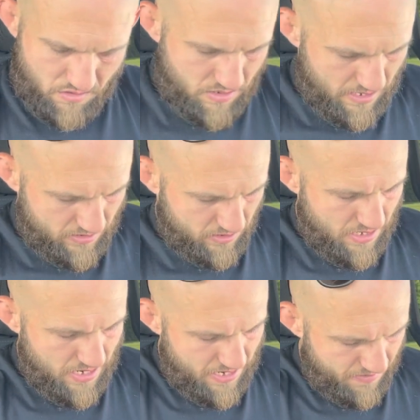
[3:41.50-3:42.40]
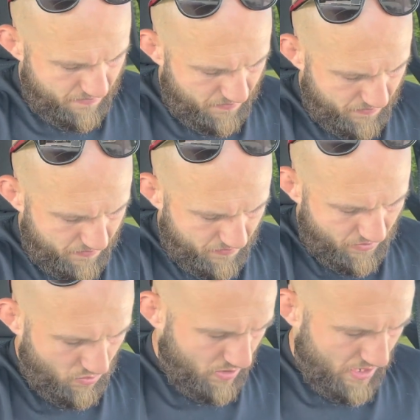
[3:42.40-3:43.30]
That's that.
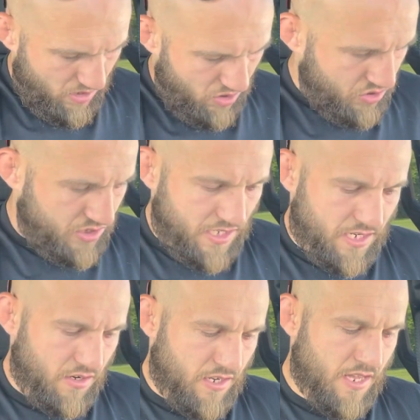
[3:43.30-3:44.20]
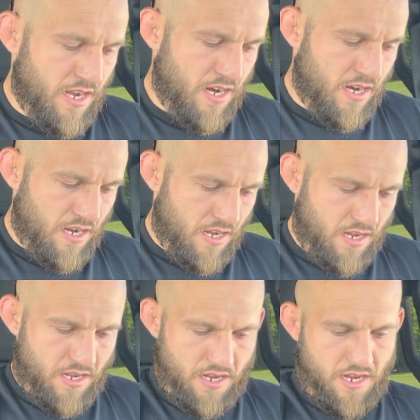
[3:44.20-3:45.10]
We got a little sticker in there.
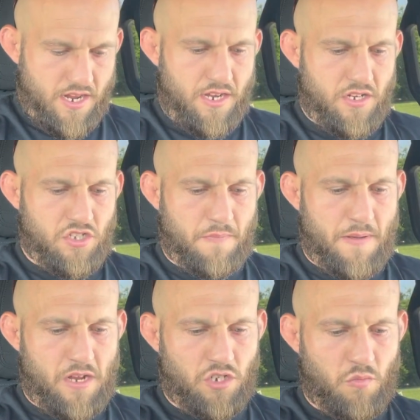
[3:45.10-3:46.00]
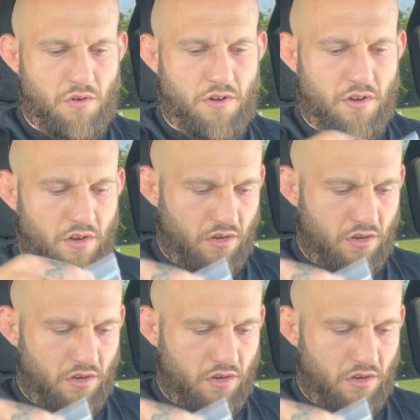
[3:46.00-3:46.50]
And here's the pouch. I wonder,